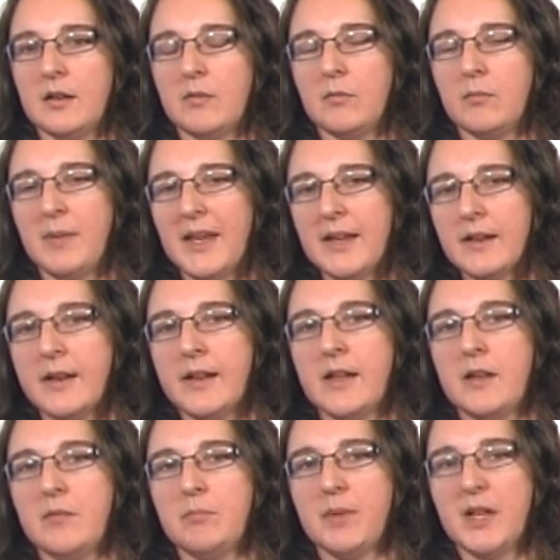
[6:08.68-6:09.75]

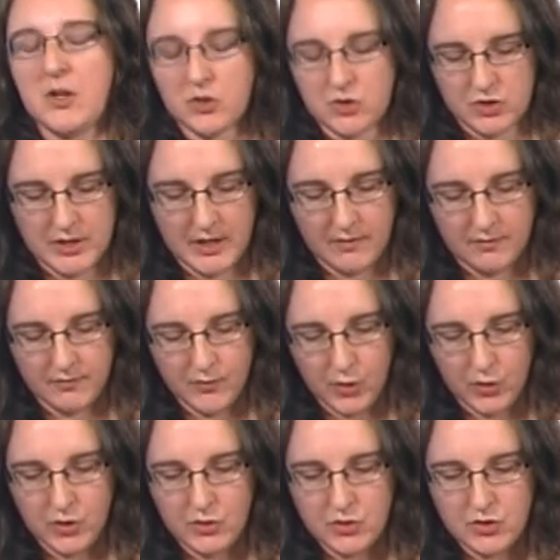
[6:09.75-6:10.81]
mainly because they
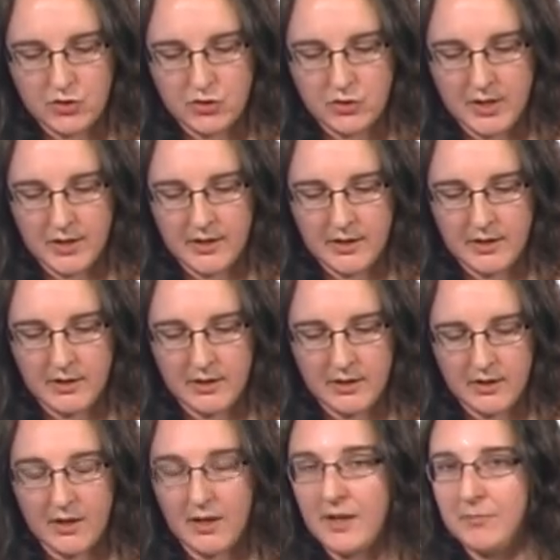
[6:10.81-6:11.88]
focus,
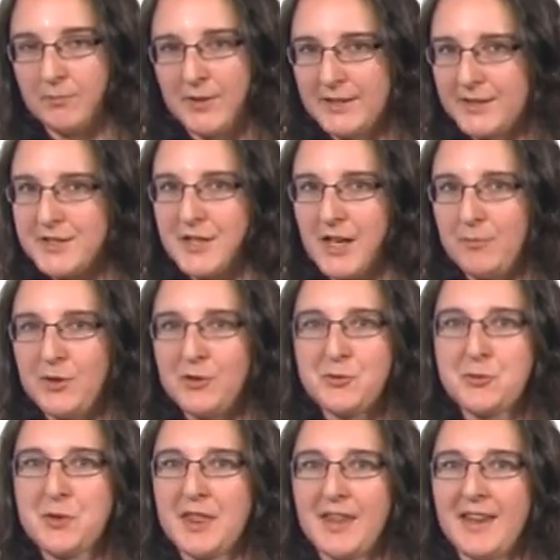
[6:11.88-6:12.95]
but this
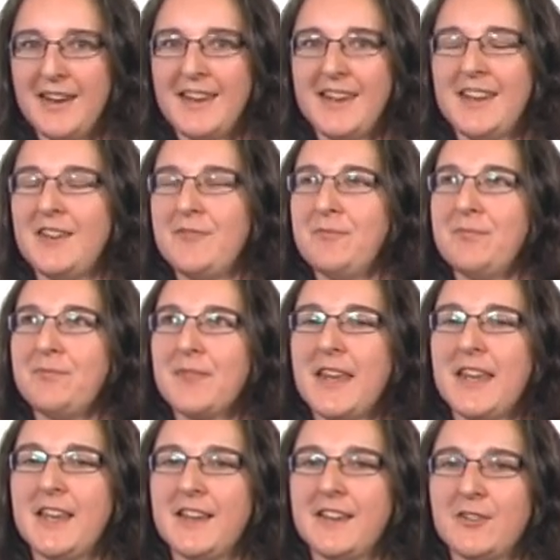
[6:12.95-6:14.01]
happens with any
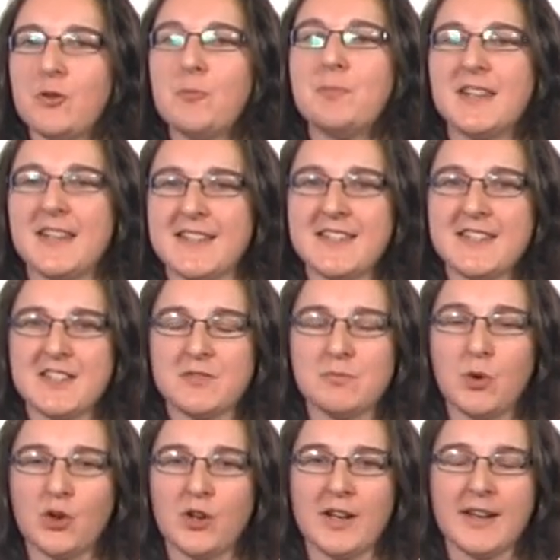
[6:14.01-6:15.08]
competencies
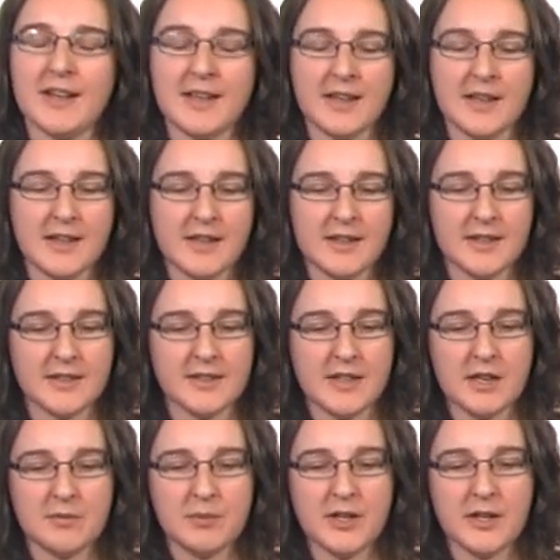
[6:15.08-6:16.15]
model, that
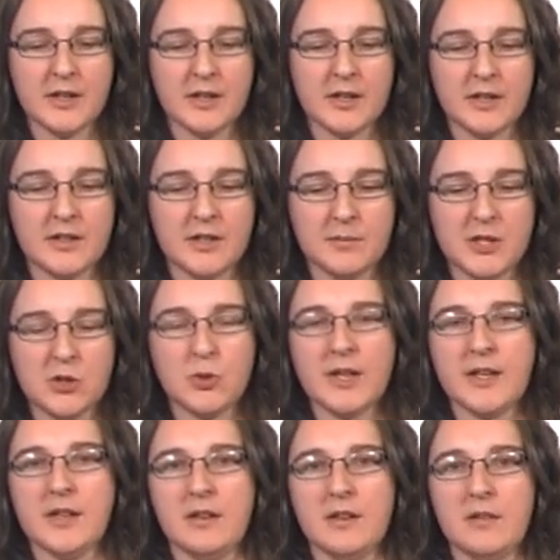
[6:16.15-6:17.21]
they are very
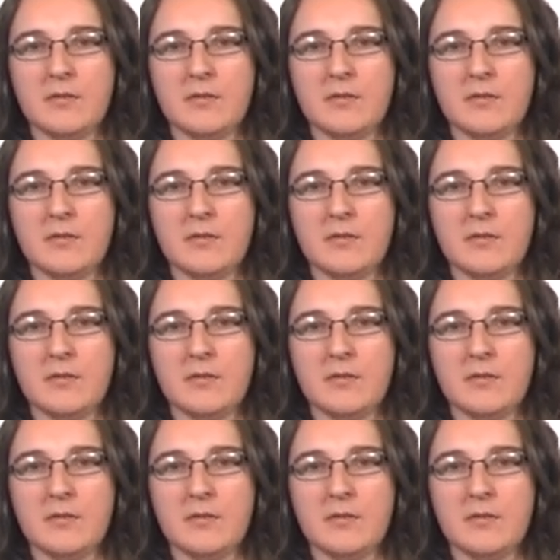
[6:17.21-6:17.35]
individually